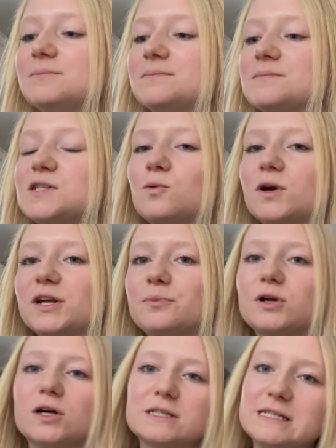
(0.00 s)
So we're gonna put
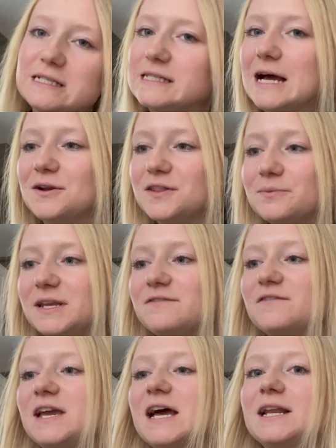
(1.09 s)
all the seats down in the
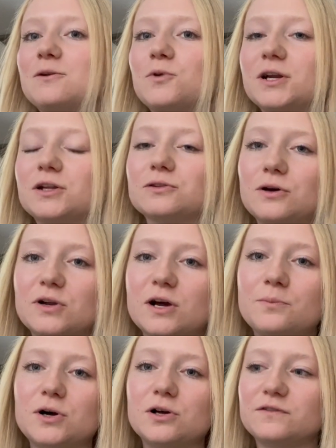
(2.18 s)
minivan and we're gonna load up
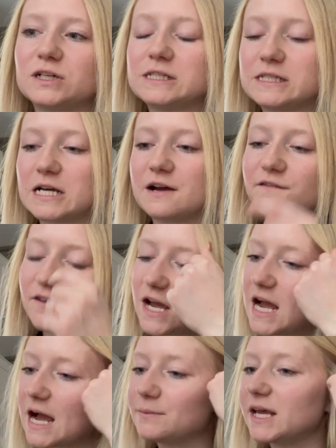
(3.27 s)
all of our stuff.
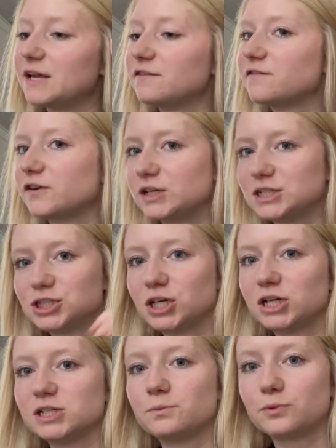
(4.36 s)
I'm getting furniture
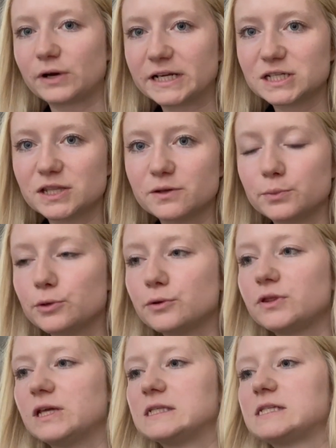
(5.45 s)
to bring to the
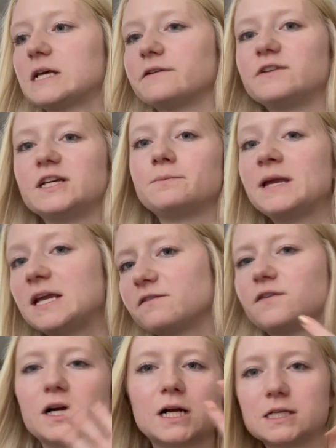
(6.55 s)
booth instead of like paying
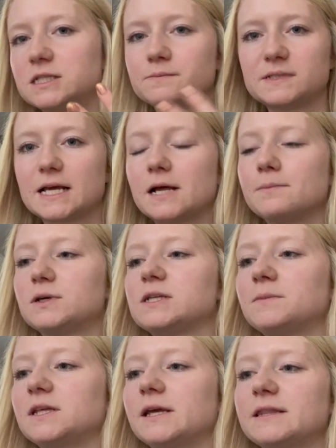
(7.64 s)
for a custom setup or
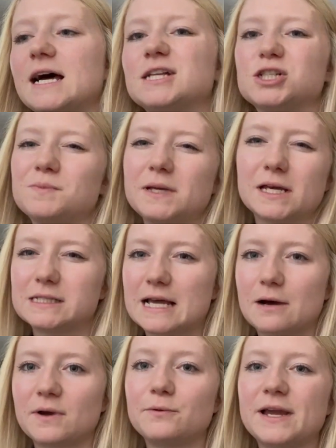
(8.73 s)
something like that, just because
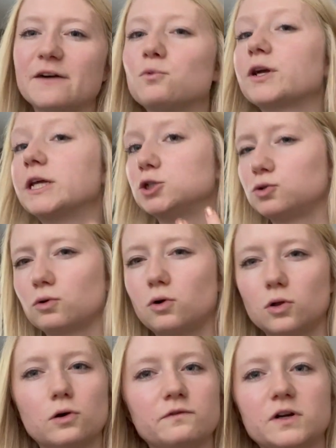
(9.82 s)
that way we have more
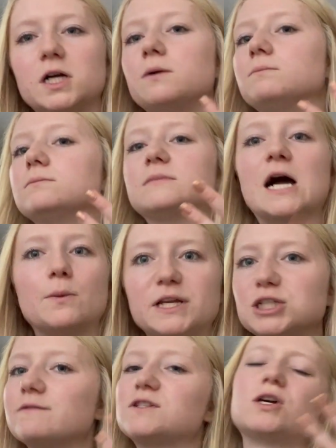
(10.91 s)
control over how many
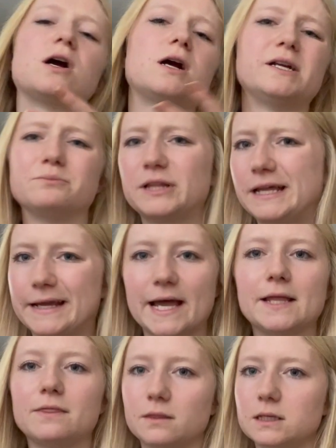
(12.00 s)
shelves there are and planning
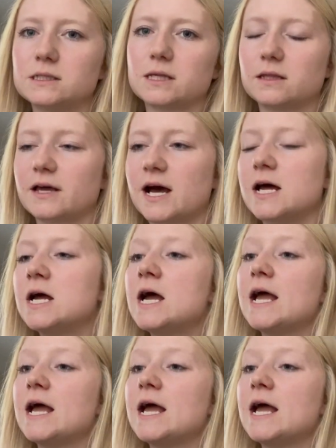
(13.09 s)
ahead and things like that.